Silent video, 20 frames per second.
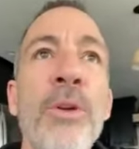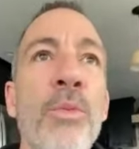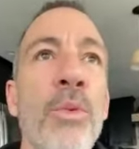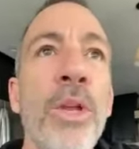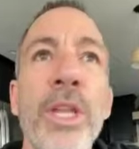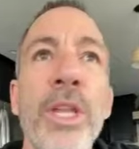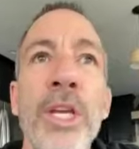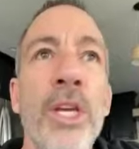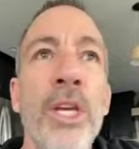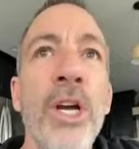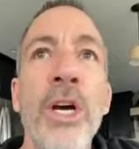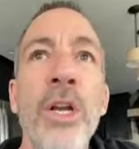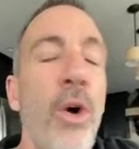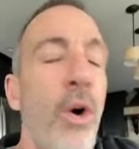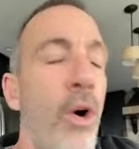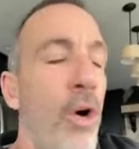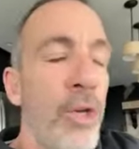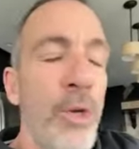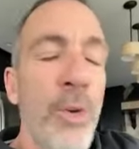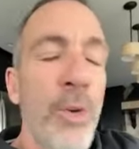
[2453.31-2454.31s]
be really good
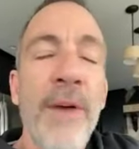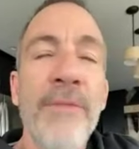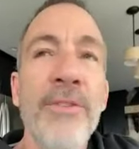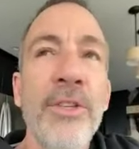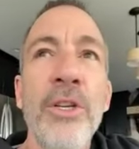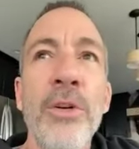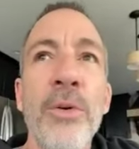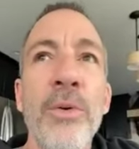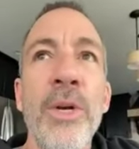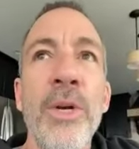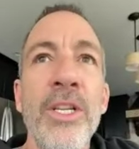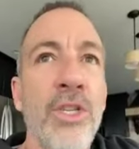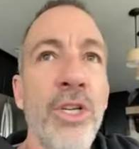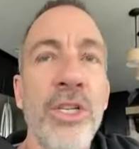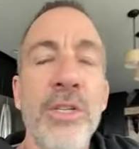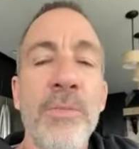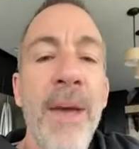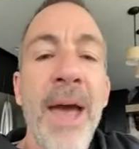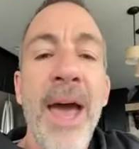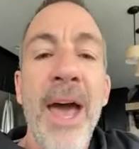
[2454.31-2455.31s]
all you have to do is
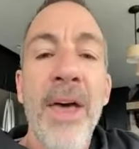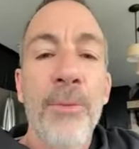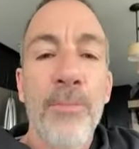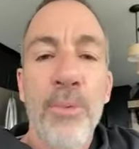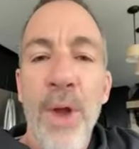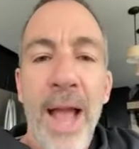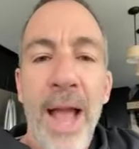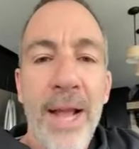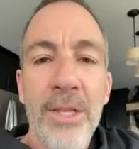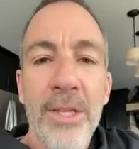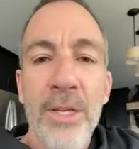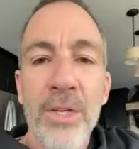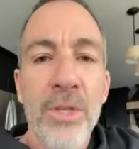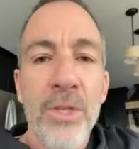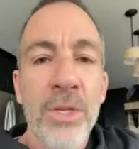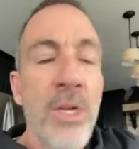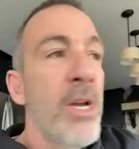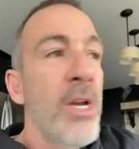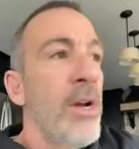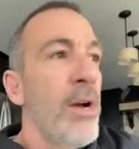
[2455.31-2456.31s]
just math practice